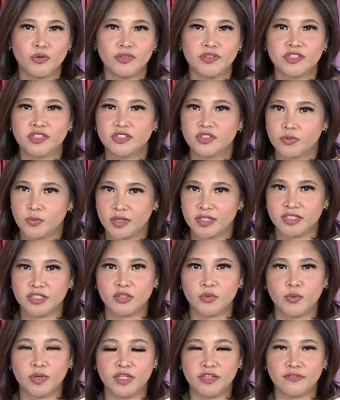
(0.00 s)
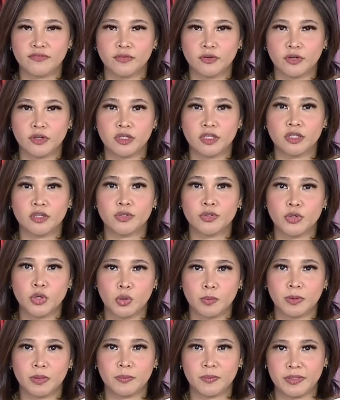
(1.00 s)
The 2024
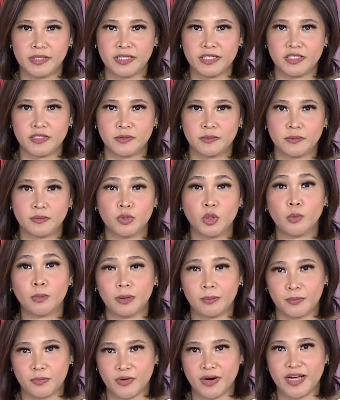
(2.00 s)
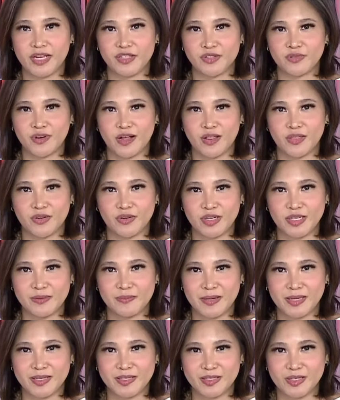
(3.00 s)
Nobel Peace Nobel Prize rather in
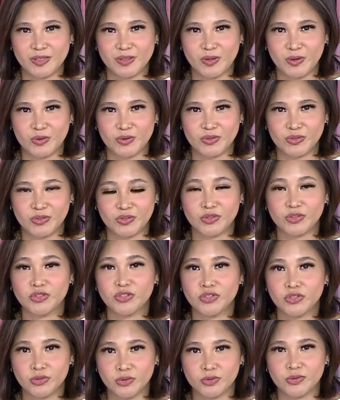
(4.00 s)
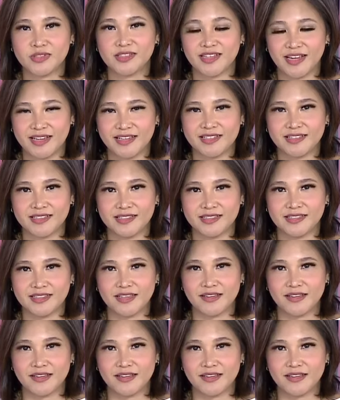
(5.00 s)
medicine goes to two scientists,